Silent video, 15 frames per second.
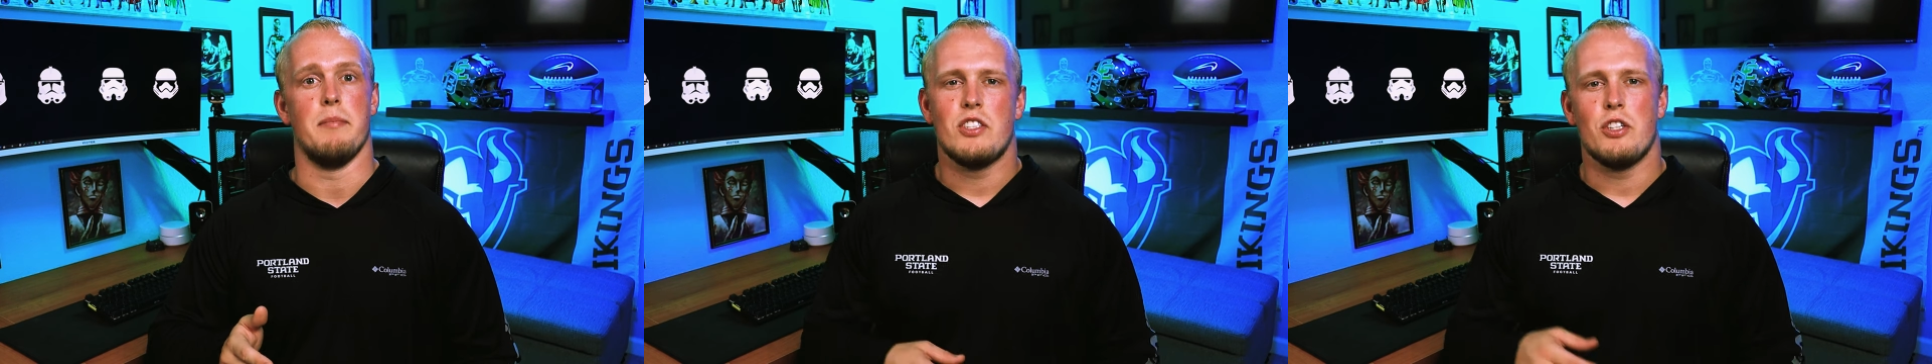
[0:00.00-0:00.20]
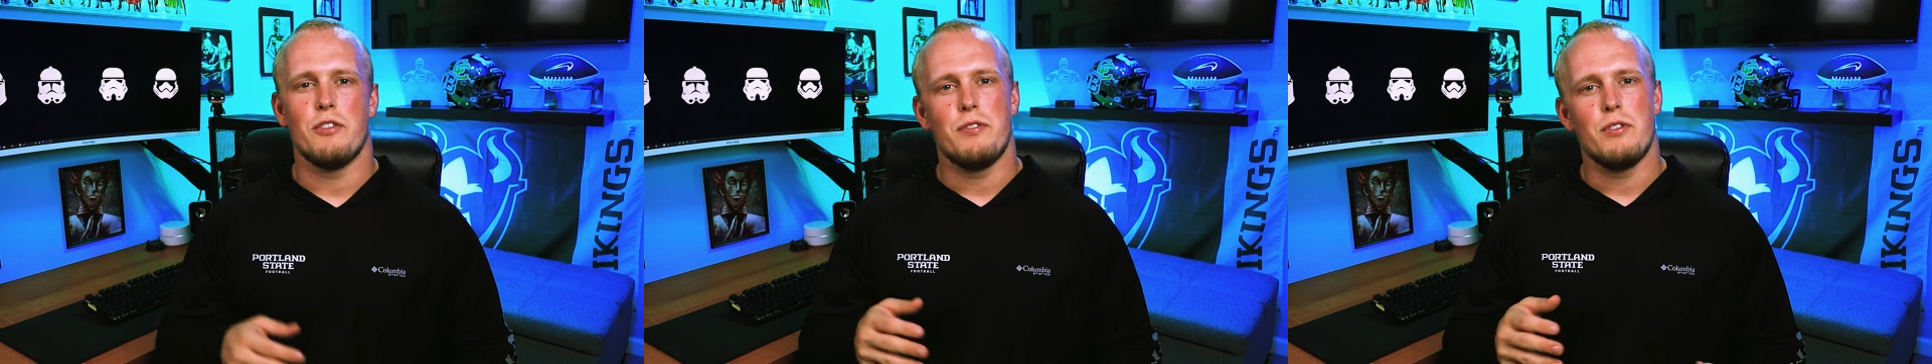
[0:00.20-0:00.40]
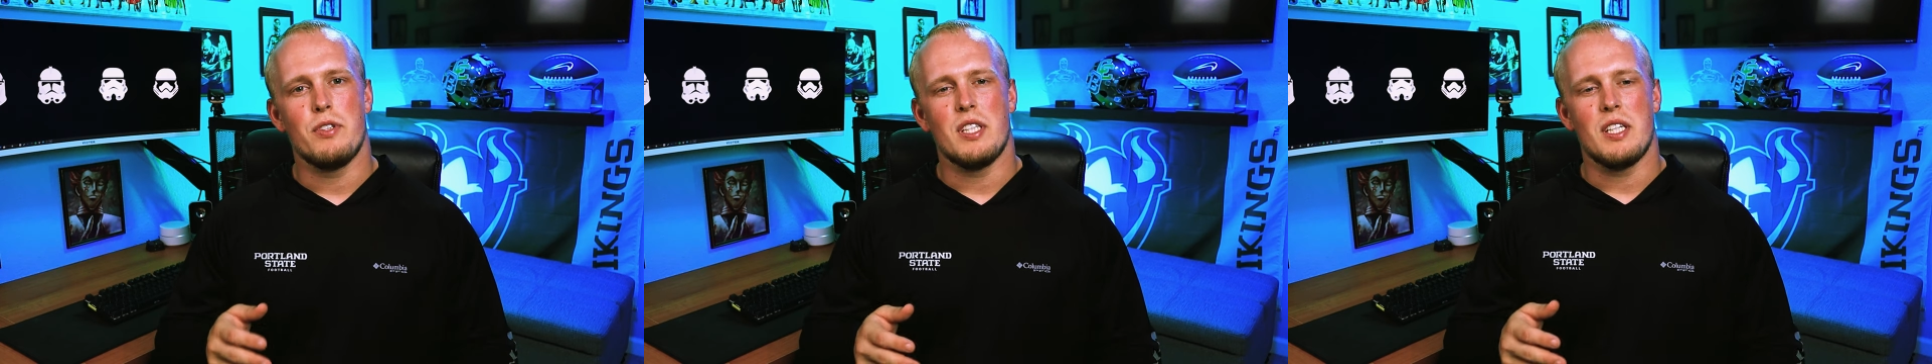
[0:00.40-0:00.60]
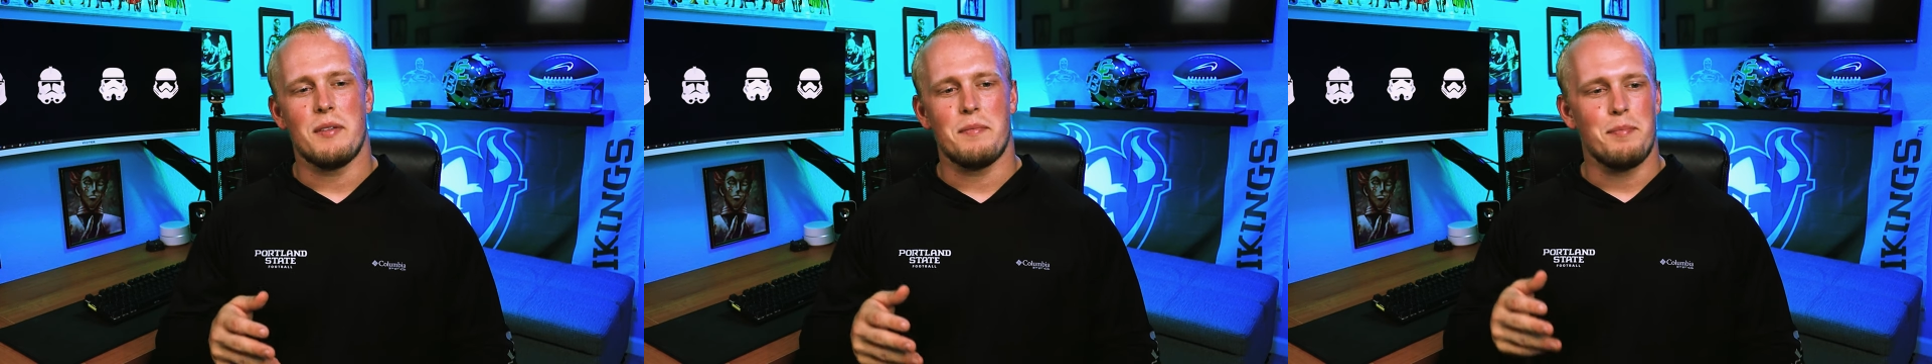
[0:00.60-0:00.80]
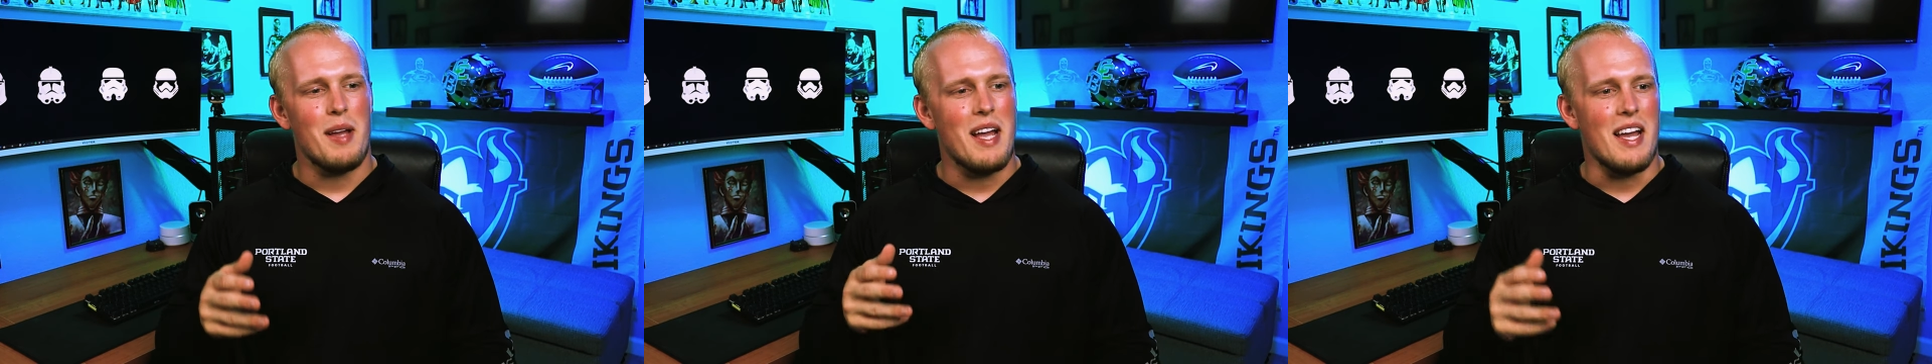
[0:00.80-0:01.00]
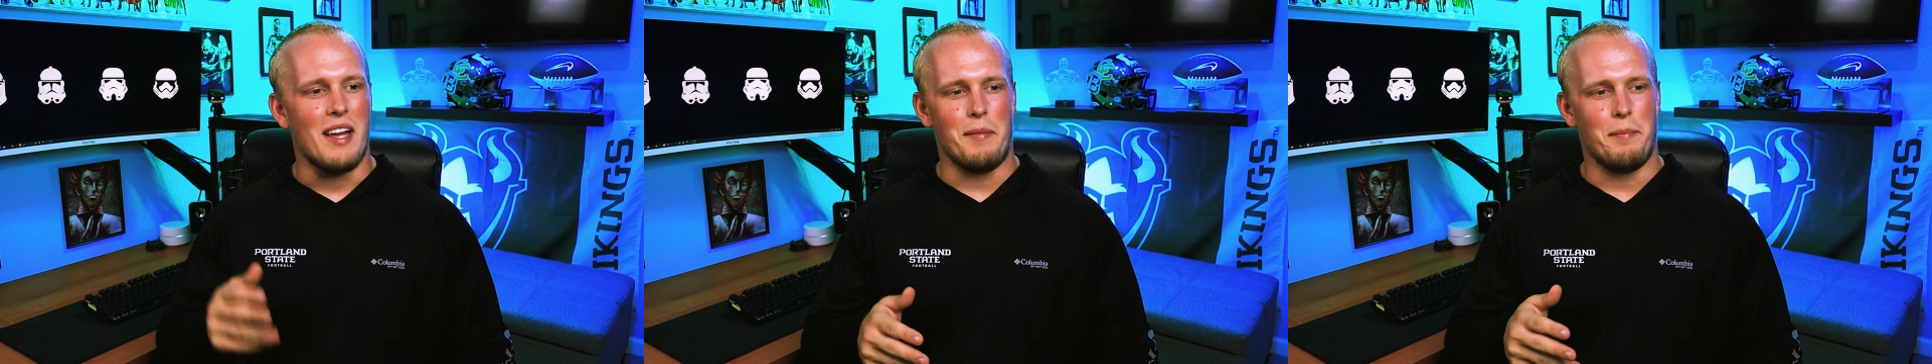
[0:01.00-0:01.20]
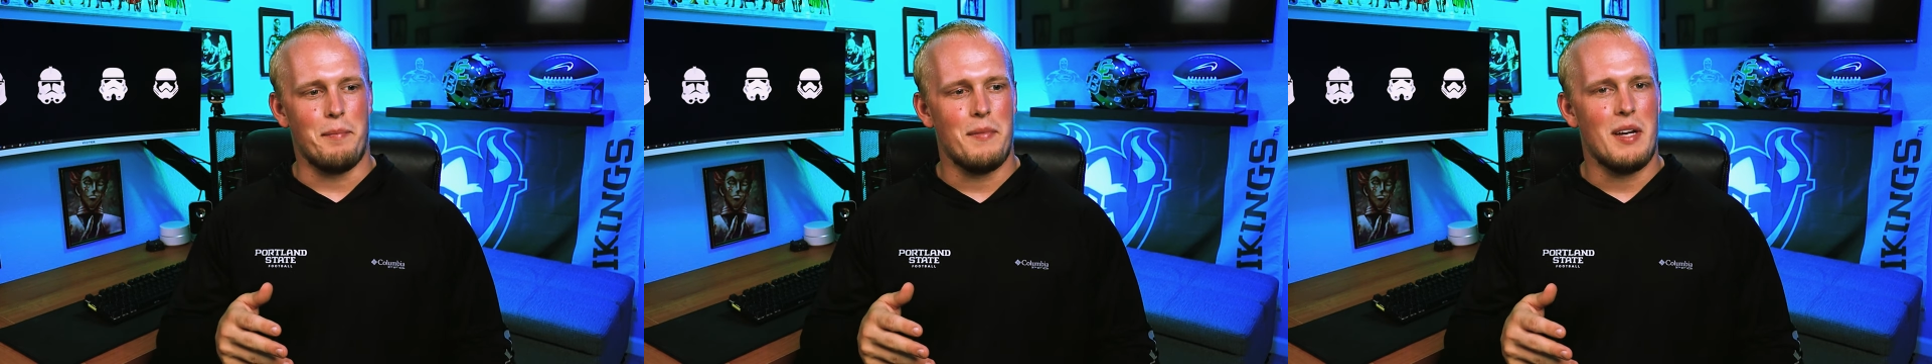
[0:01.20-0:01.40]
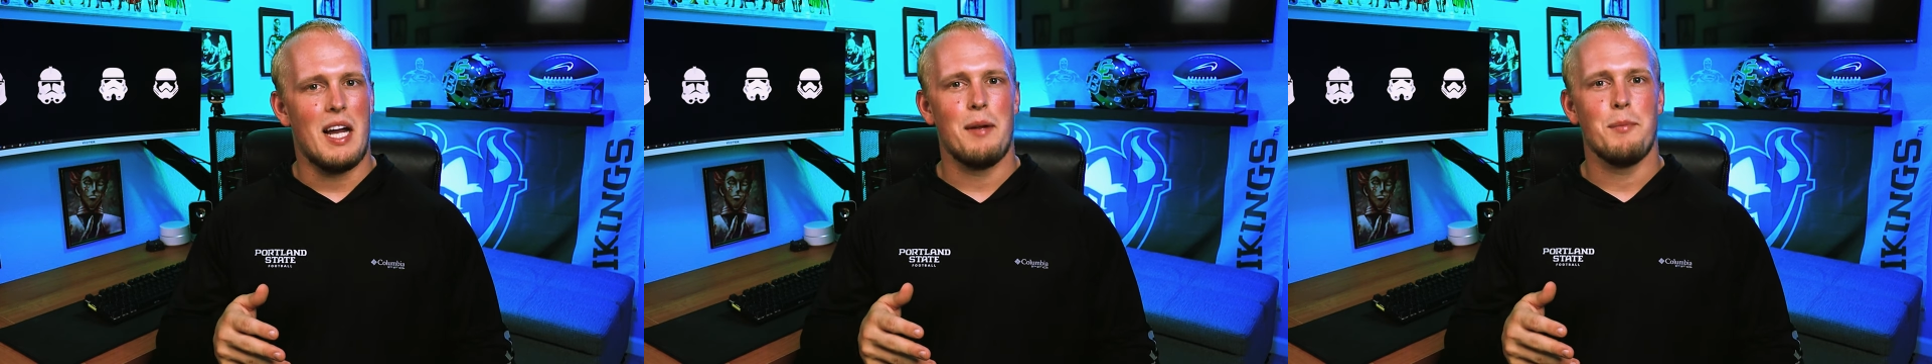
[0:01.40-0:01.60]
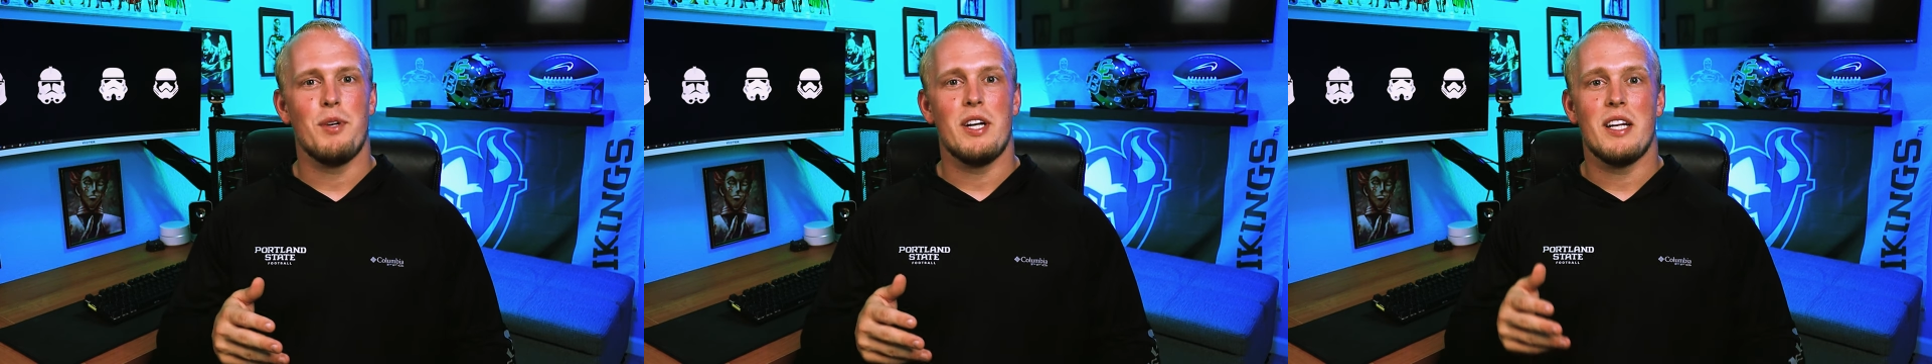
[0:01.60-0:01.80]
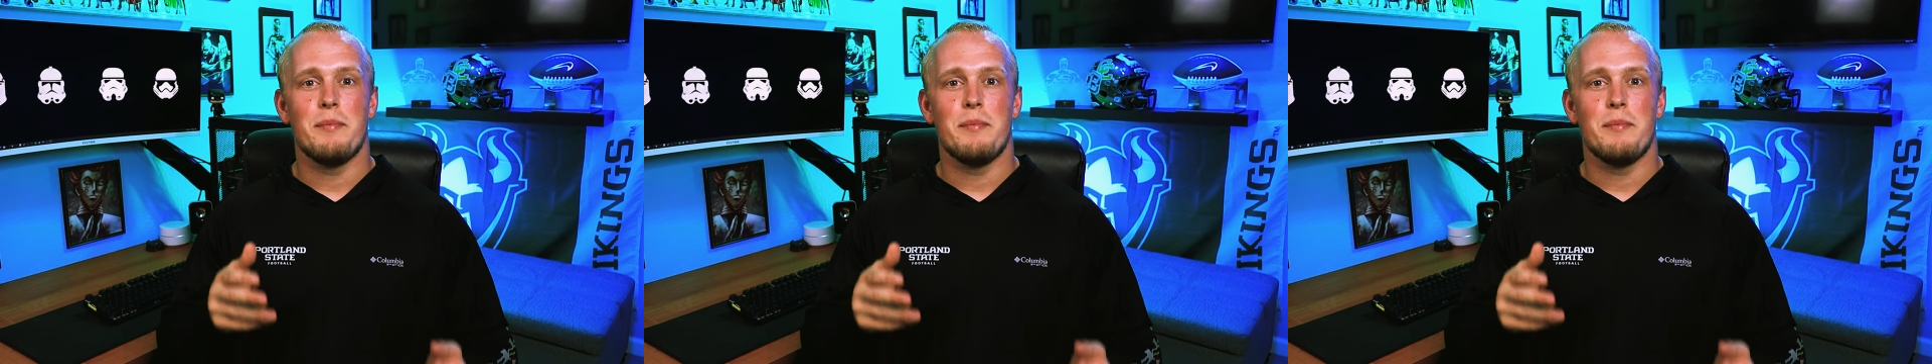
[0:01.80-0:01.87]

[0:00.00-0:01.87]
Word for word: So if you think, man, I'm ready